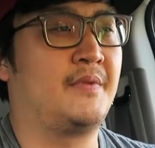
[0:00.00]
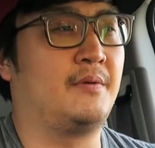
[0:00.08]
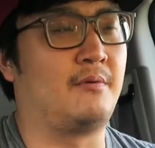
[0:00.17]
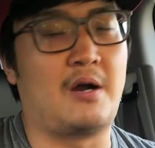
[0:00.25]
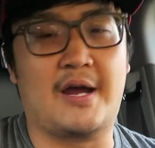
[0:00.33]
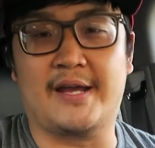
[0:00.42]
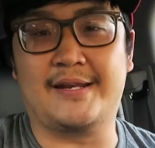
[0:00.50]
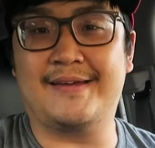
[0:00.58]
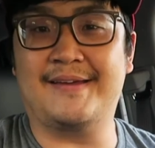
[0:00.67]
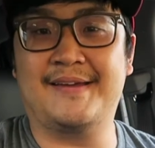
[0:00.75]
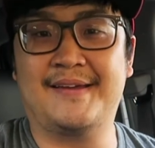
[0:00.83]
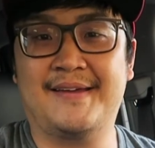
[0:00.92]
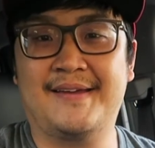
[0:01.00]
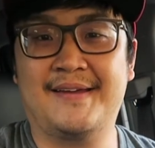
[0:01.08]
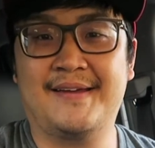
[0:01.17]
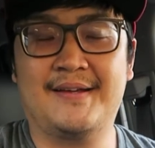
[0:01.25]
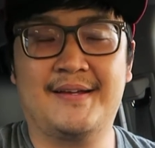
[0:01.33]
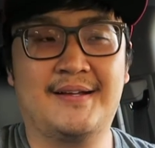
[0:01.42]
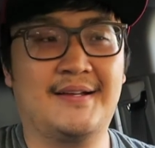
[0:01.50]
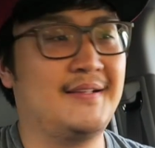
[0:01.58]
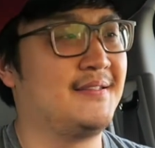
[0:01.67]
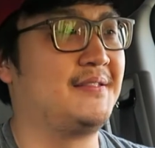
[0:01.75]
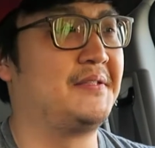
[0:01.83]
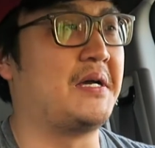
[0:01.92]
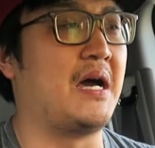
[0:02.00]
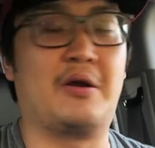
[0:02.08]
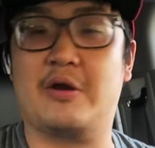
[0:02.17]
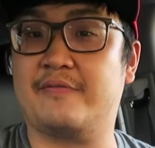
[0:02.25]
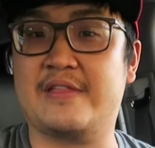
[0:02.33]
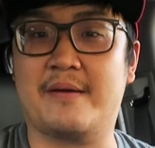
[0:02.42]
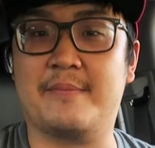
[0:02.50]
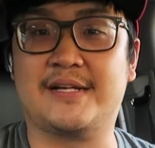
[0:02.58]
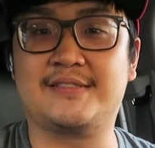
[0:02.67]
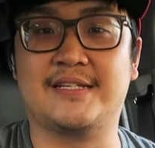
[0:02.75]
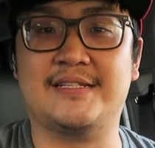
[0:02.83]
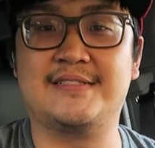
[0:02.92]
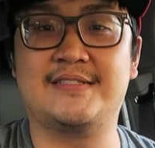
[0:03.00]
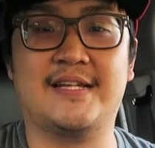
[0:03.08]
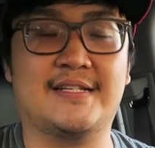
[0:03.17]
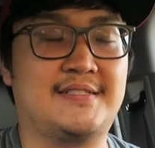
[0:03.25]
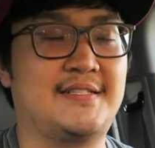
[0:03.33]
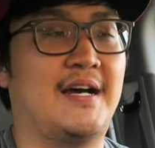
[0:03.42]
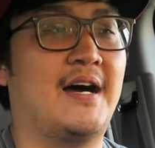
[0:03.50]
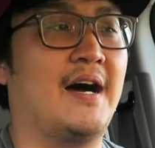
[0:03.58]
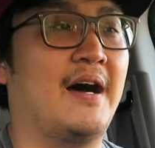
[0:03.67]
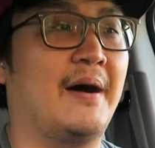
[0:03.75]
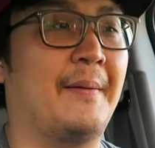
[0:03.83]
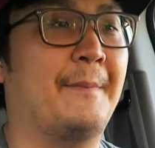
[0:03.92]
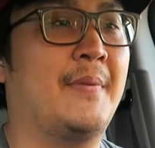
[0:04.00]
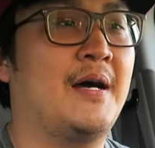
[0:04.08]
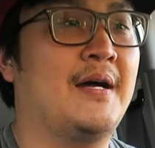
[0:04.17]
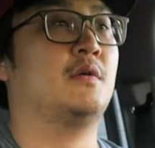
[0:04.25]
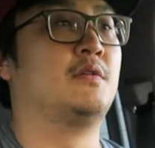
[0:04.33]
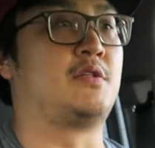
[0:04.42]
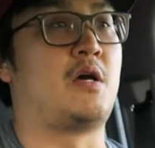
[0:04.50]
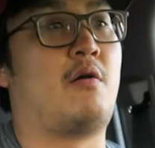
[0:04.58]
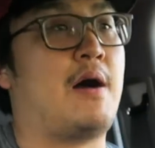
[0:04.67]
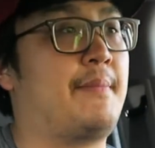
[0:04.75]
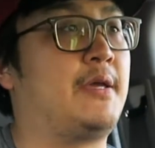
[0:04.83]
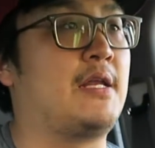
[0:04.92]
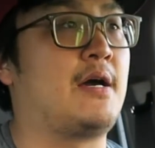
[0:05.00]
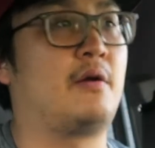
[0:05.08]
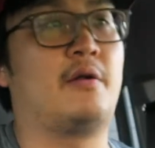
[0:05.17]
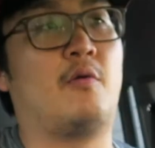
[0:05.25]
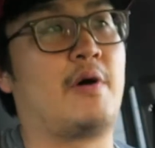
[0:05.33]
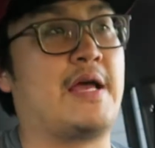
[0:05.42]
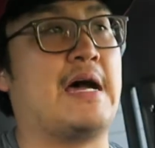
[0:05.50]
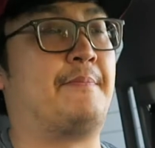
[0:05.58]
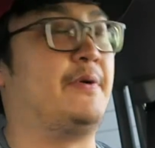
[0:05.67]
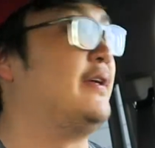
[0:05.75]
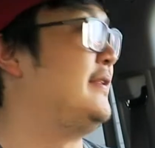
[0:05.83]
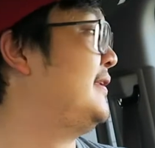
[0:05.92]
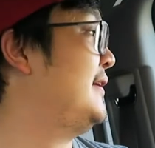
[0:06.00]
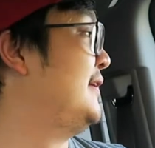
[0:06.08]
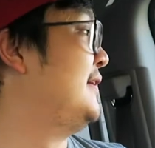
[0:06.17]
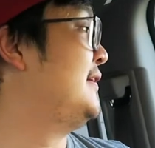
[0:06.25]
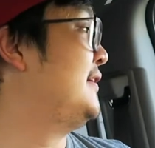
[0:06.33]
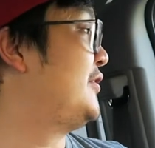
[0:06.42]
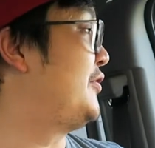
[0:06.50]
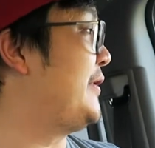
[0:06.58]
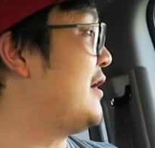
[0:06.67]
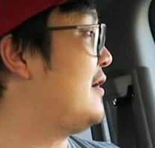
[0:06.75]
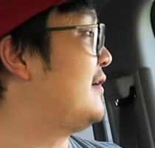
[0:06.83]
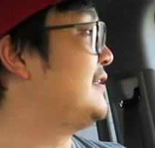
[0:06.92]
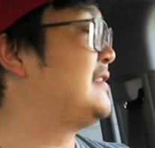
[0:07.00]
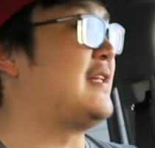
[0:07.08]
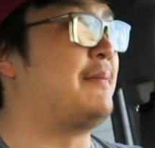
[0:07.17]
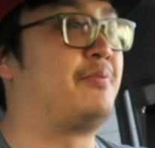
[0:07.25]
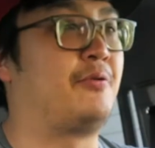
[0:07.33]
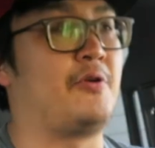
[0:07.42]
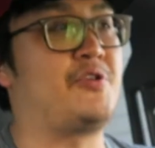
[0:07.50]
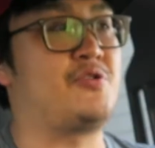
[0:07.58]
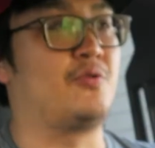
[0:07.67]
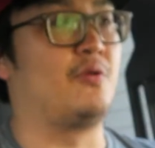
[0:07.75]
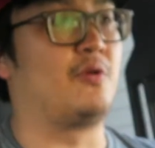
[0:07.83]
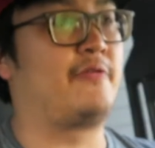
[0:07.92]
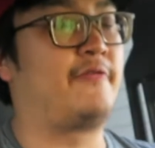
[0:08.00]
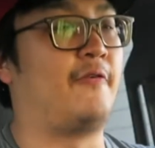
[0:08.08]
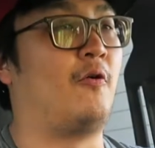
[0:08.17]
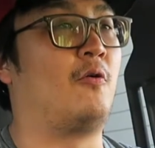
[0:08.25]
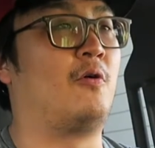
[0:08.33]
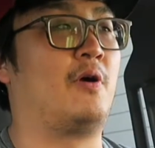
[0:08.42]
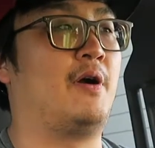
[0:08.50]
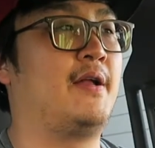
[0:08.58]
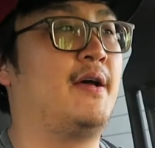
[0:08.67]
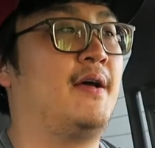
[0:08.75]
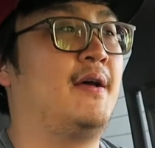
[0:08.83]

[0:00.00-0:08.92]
right. I don't know if that makes any sense. So I mean, I don't know what happened, to be honest. I'm pretty sure Ford,